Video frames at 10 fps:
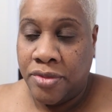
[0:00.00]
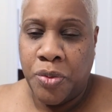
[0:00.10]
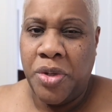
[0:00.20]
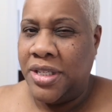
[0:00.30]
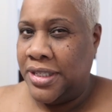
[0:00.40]

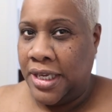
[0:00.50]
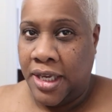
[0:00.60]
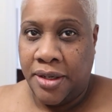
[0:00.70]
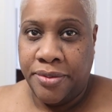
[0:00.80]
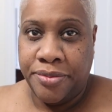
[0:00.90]
we'll
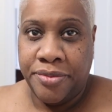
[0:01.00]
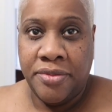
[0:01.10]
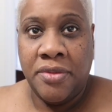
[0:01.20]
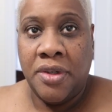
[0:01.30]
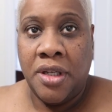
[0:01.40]
see.
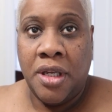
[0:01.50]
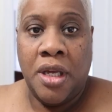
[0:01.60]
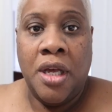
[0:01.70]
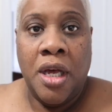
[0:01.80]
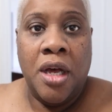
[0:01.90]

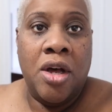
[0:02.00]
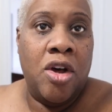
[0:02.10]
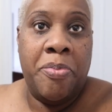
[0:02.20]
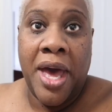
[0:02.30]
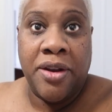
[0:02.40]

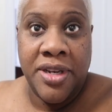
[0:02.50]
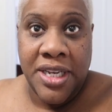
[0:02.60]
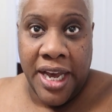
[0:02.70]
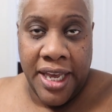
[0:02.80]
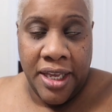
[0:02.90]
Oh, battery
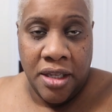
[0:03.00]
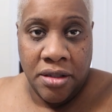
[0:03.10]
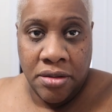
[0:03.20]
dying.